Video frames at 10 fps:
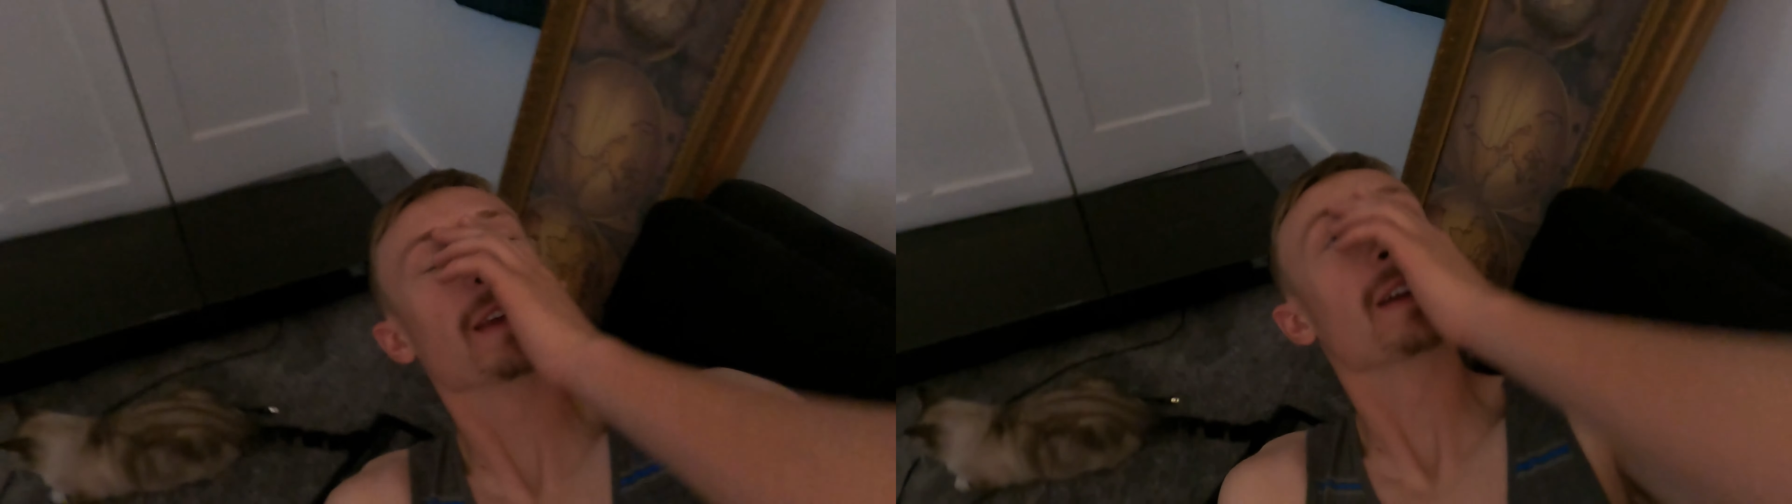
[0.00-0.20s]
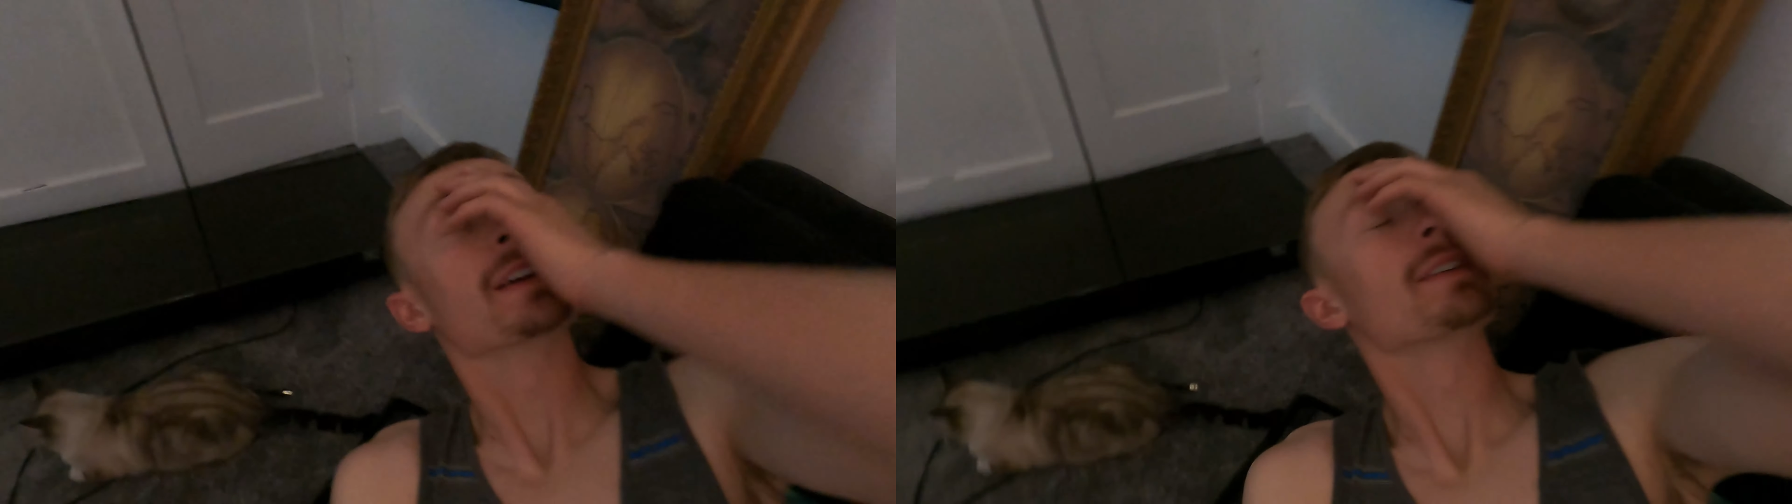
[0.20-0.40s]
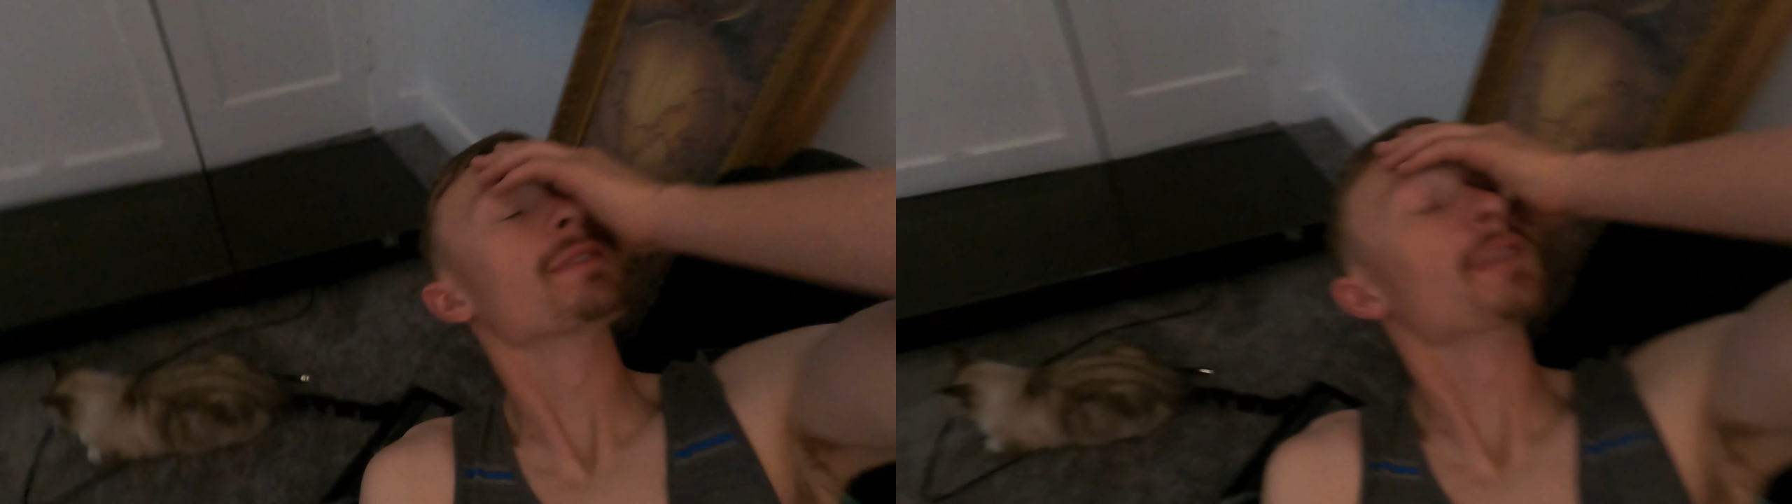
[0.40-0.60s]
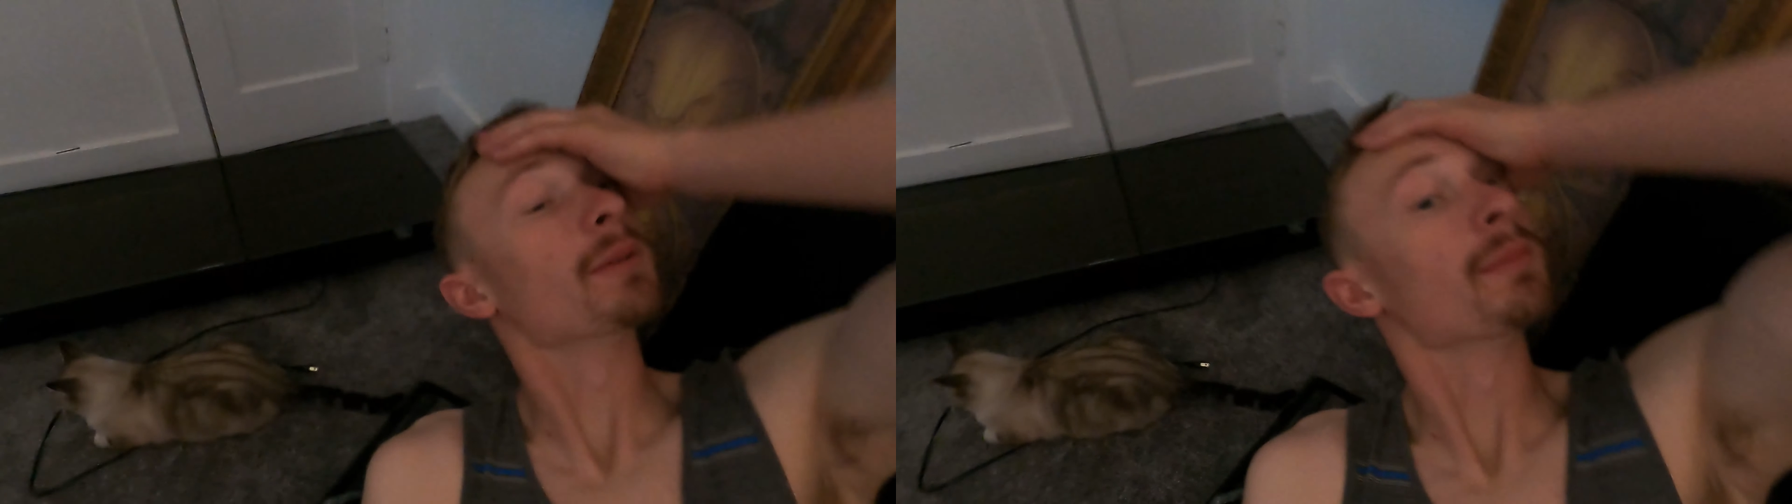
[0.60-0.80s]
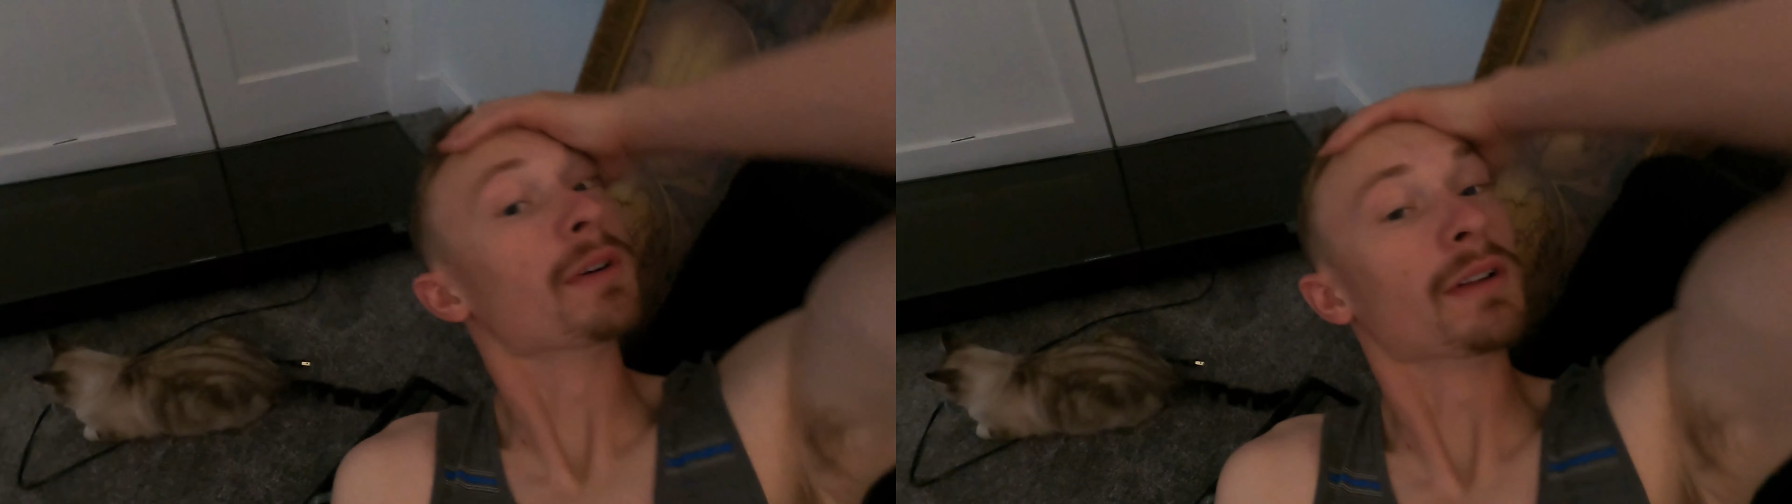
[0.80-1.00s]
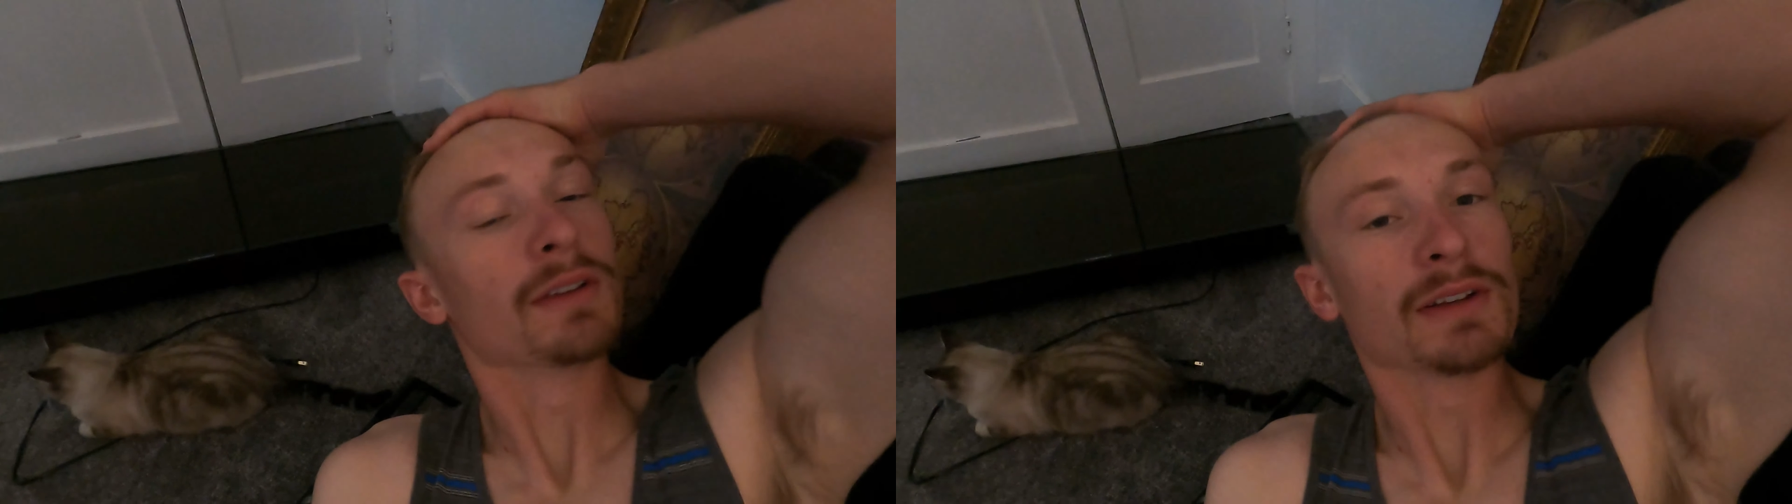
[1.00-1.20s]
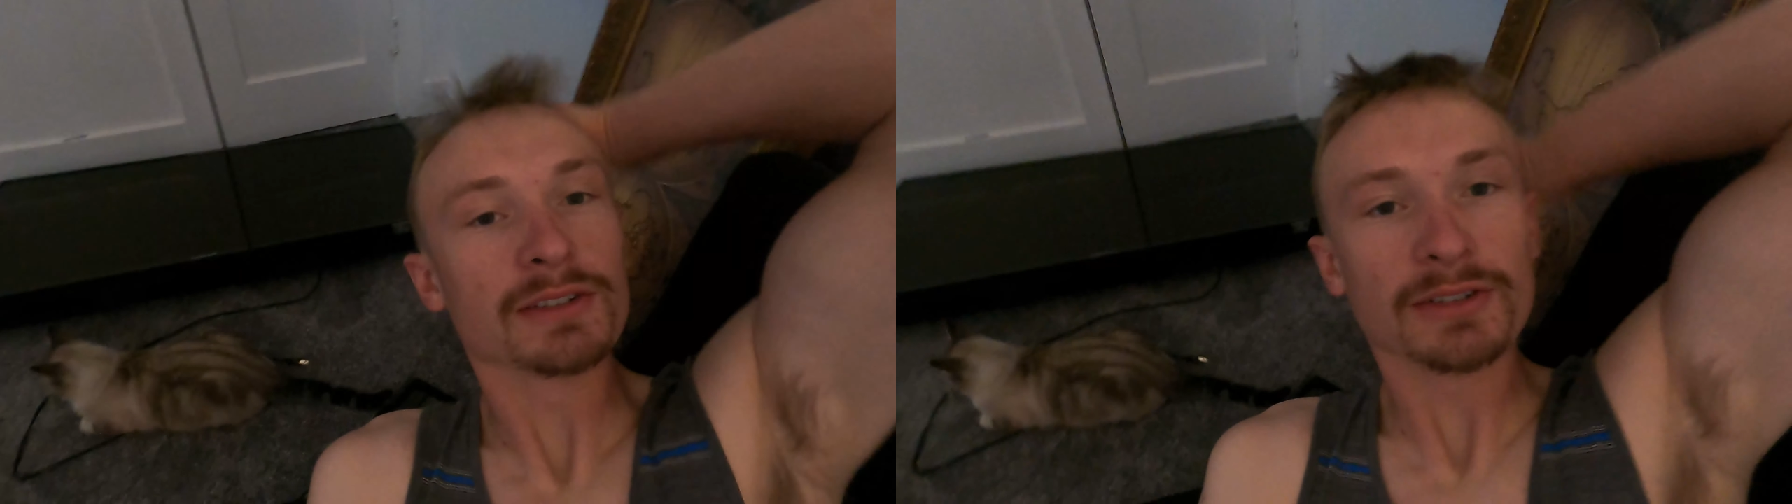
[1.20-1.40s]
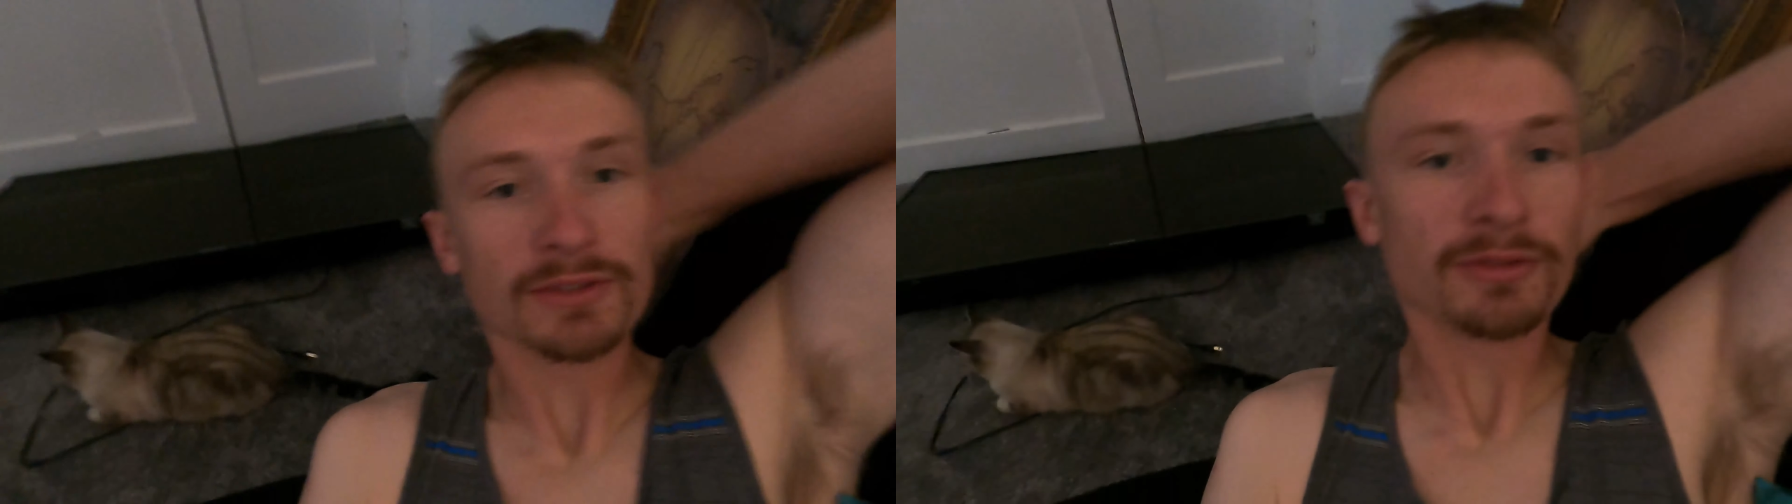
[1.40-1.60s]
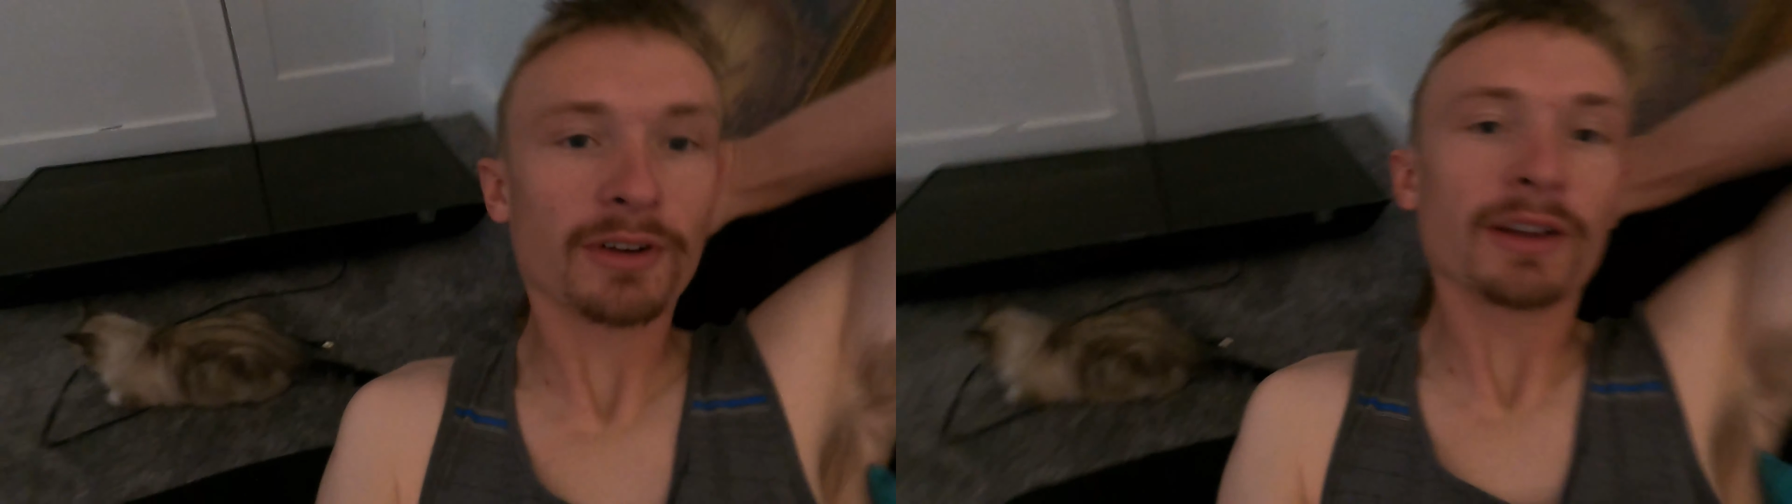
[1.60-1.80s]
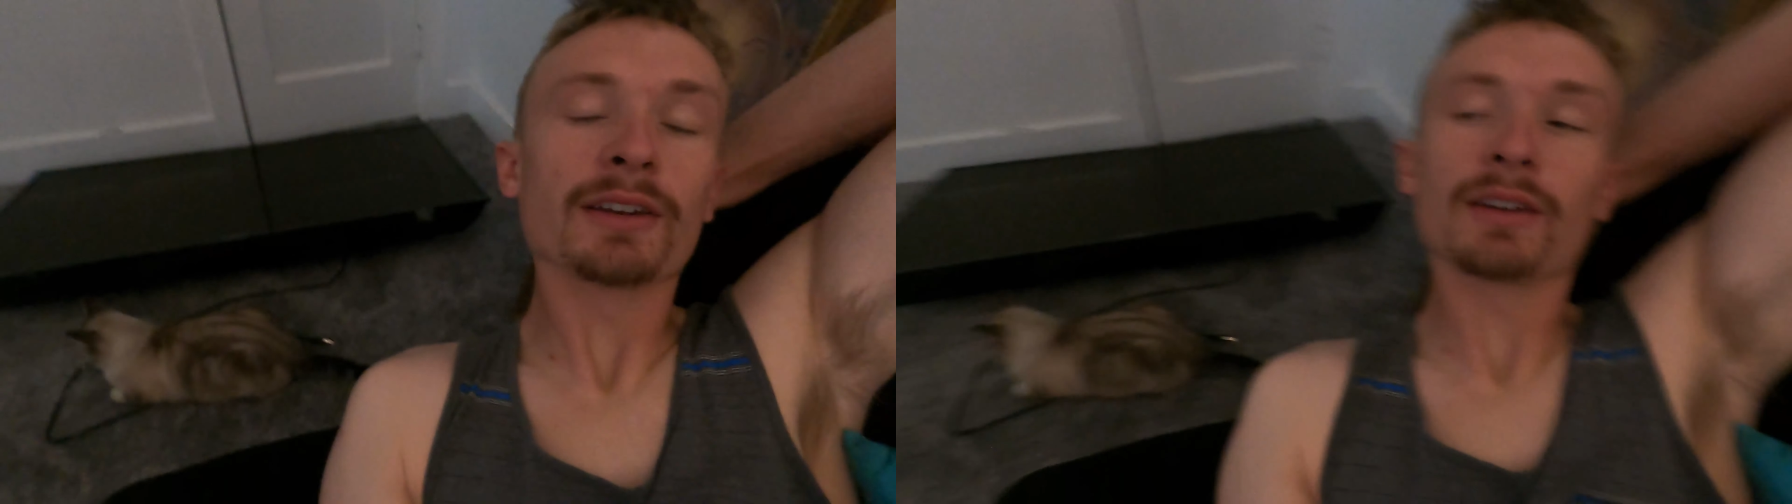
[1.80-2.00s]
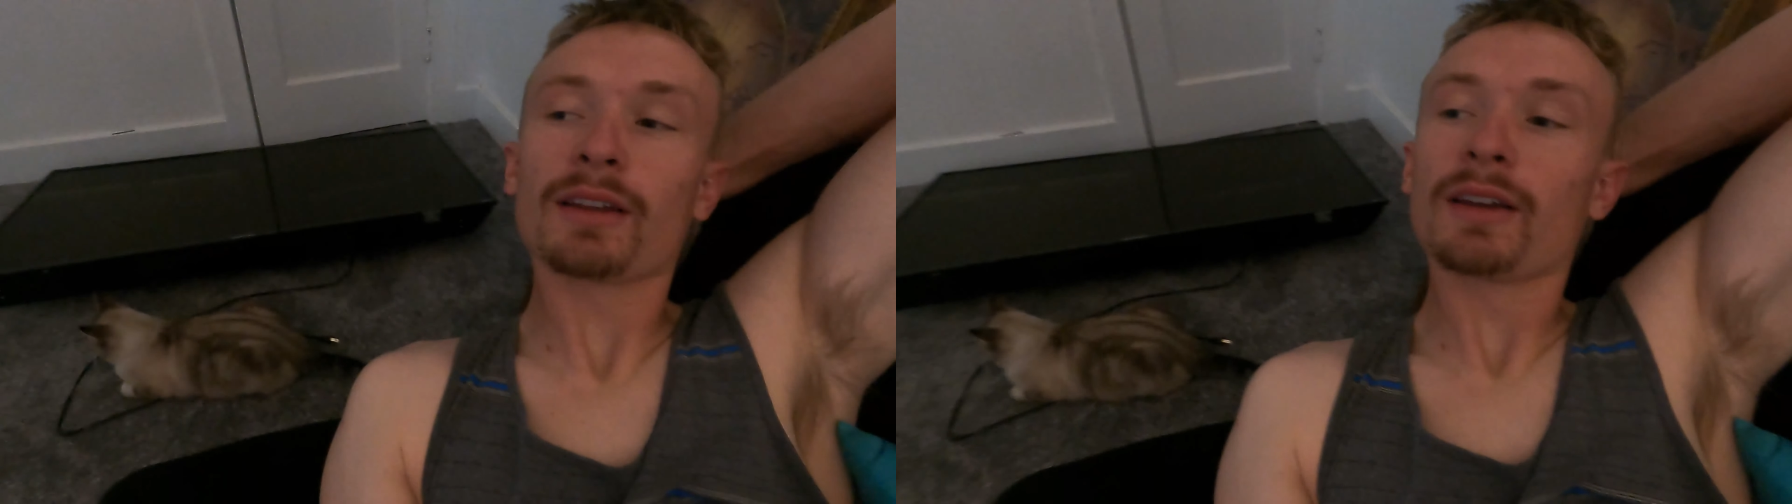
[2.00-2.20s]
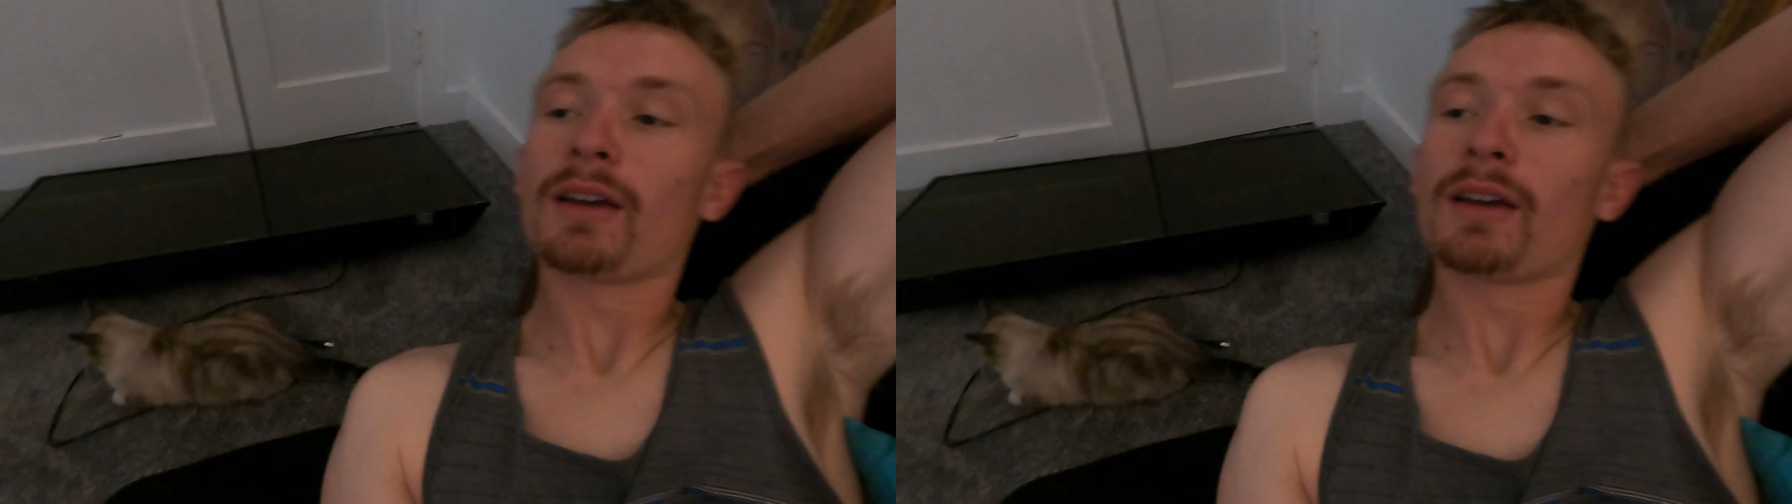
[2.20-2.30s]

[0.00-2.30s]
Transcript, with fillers: there from Alyssa's friend,